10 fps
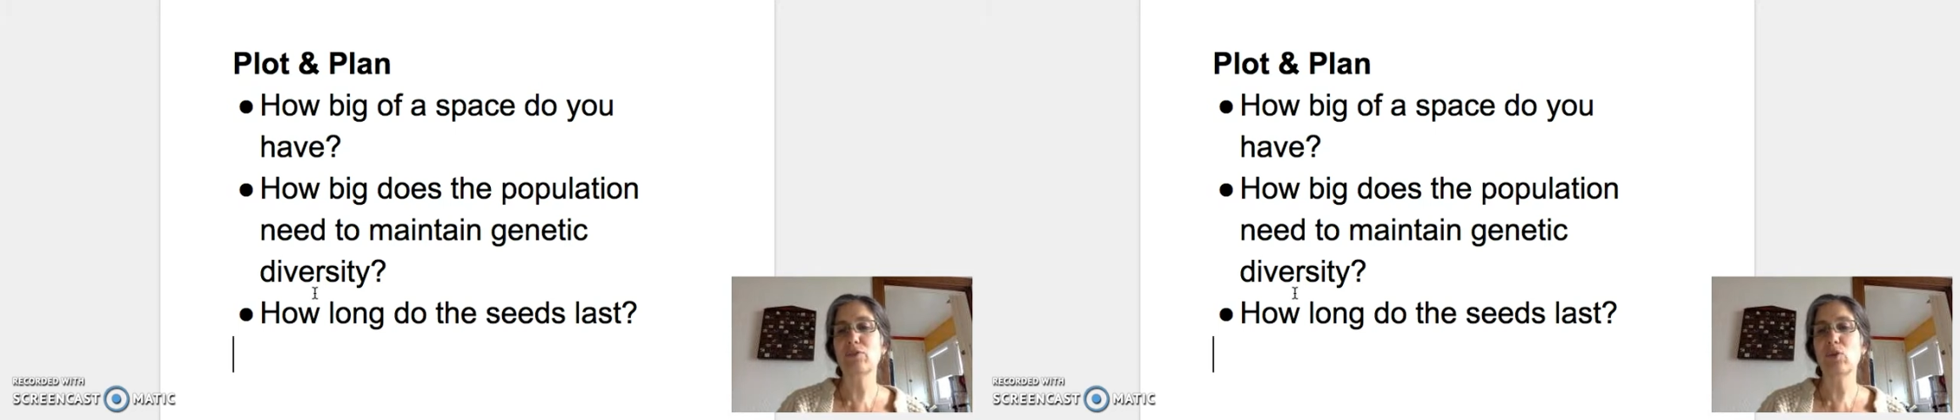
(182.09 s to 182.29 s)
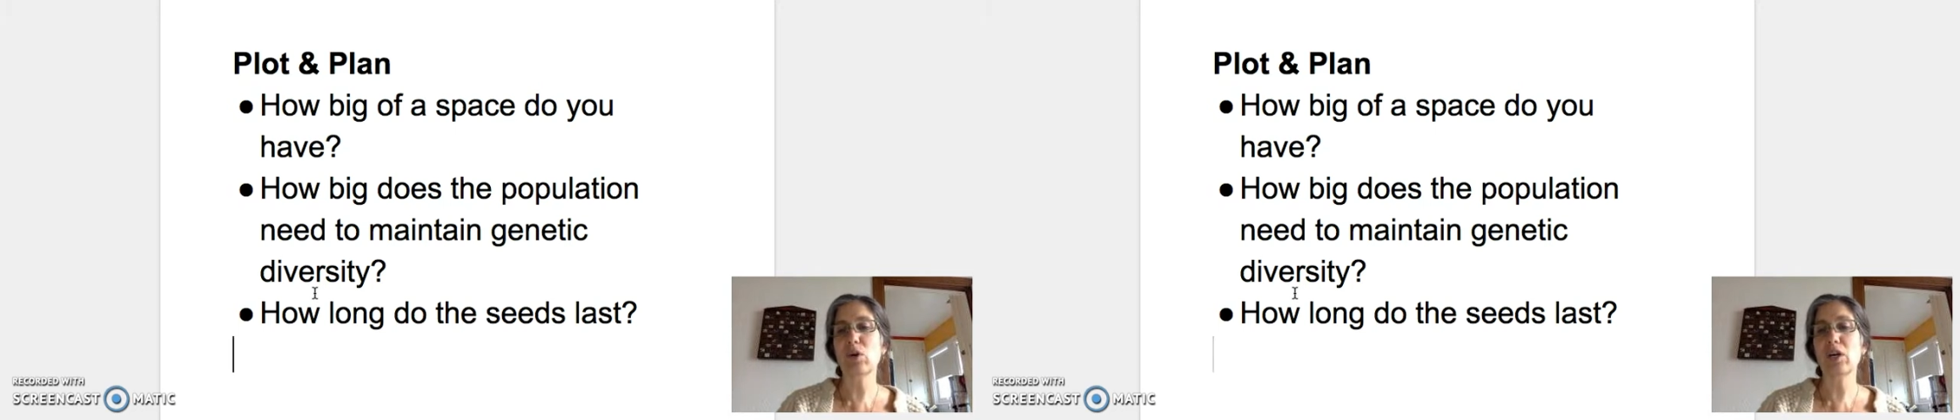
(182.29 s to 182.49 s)

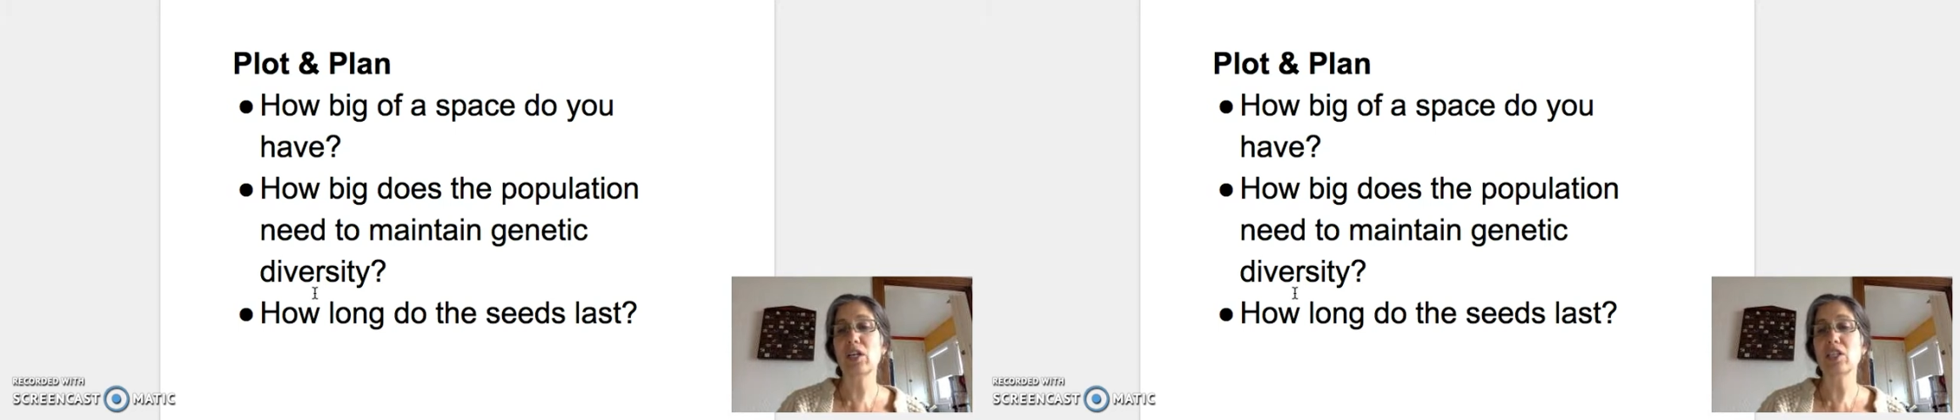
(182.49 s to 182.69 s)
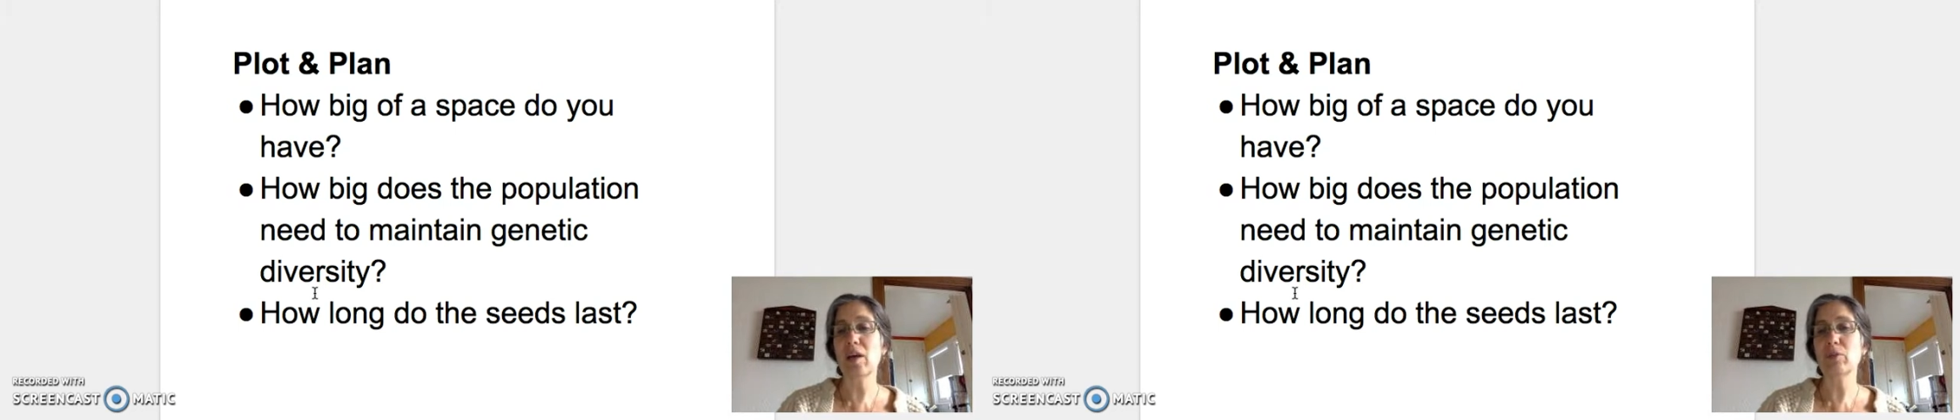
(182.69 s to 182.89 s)
for
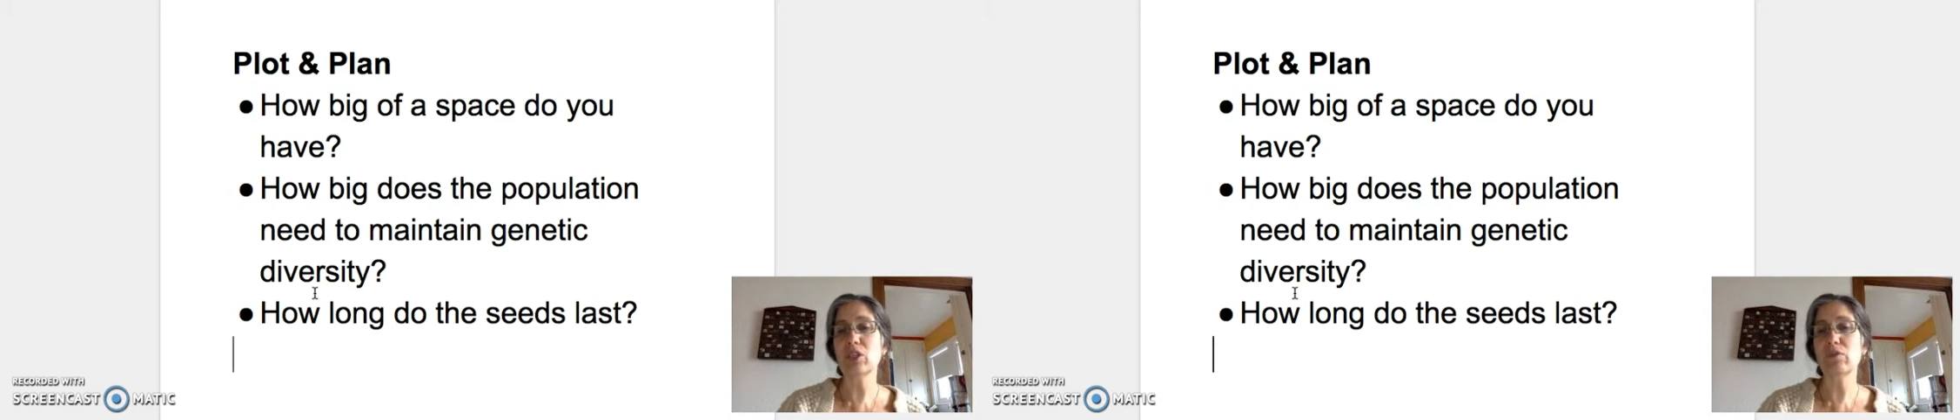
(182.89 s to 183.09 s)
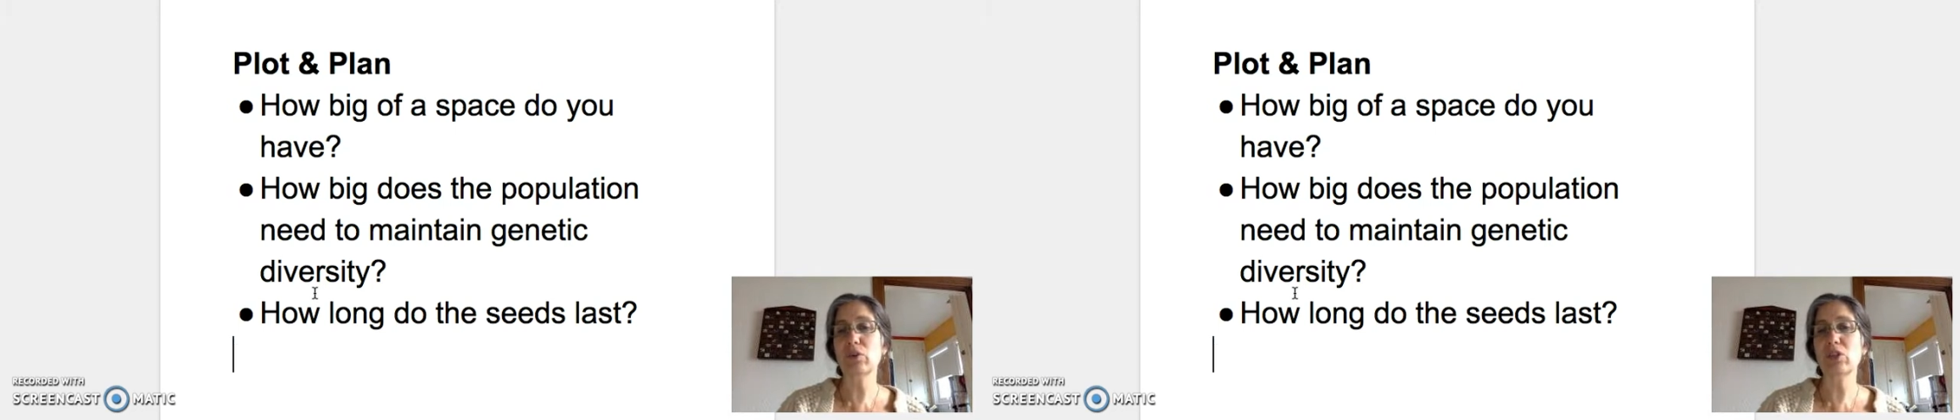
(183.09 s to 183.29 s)

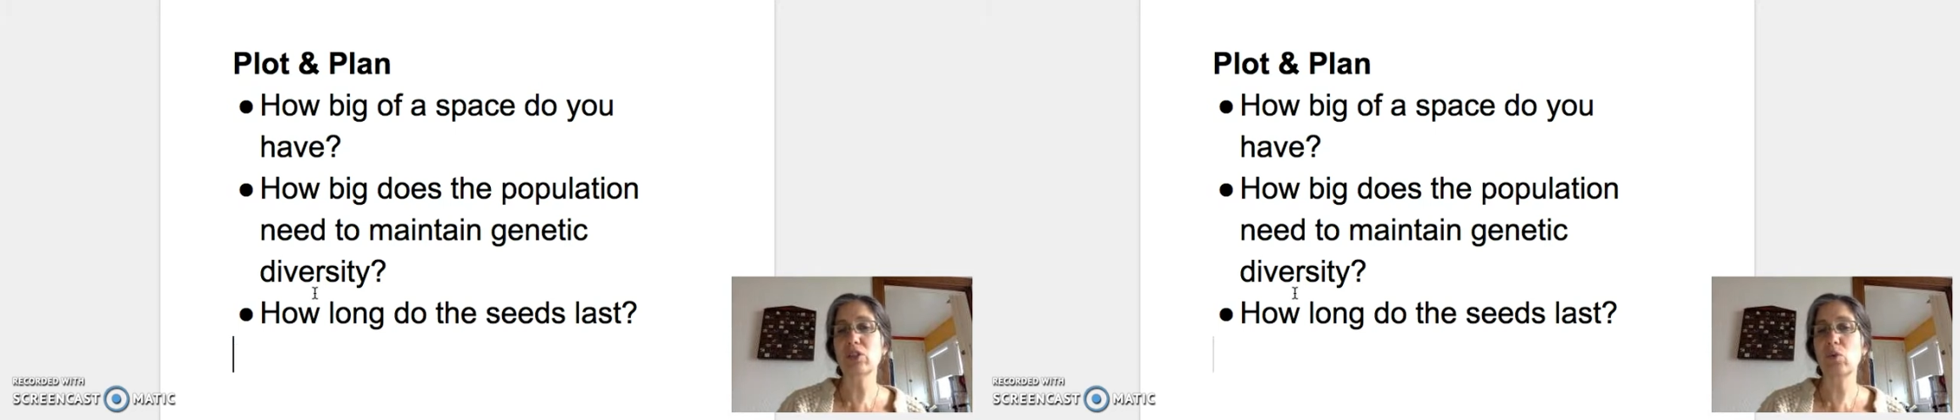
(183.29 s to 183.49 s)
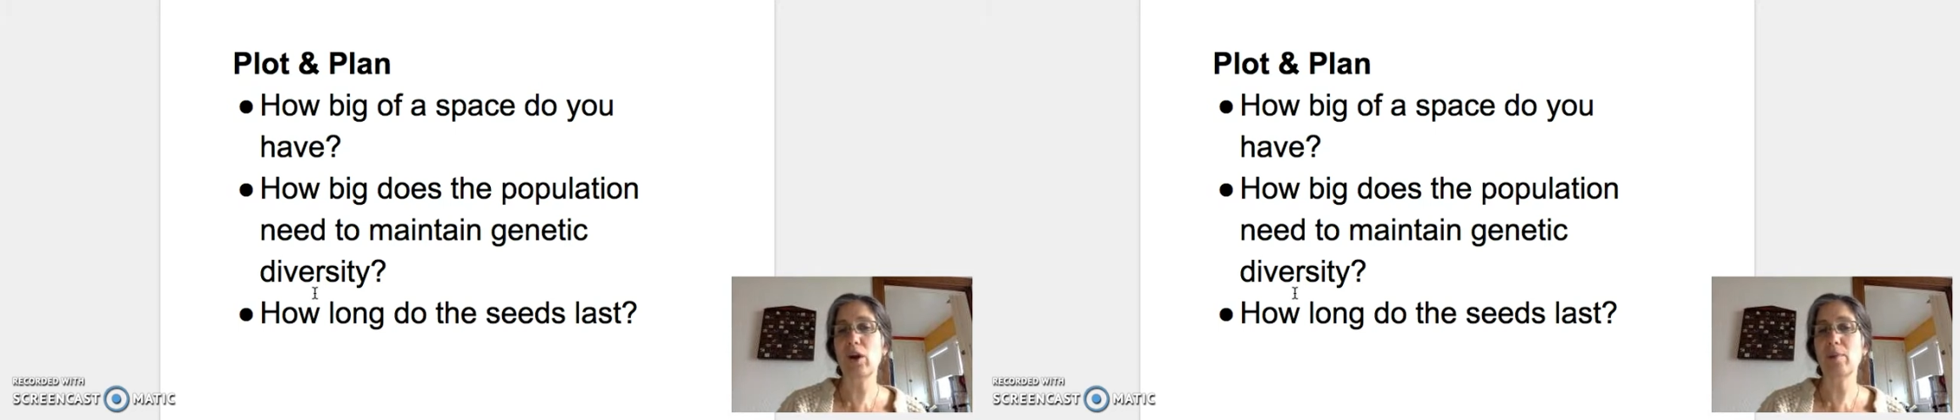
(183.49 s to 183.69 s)
consumption
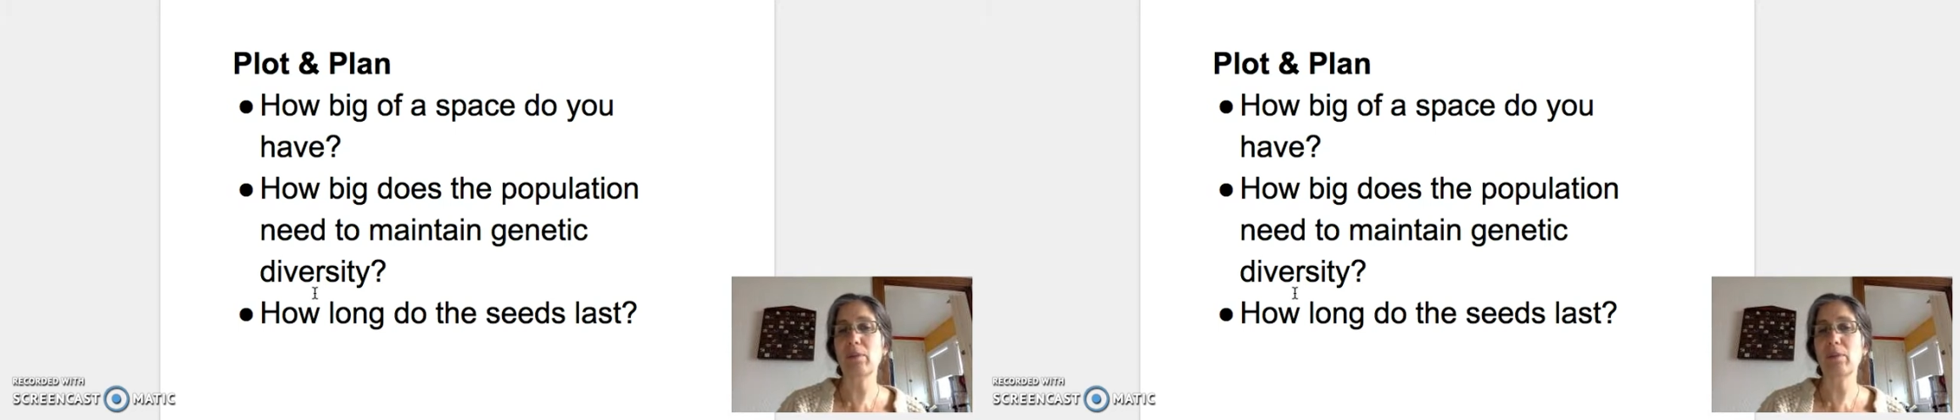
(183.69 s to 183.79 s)
versus growing a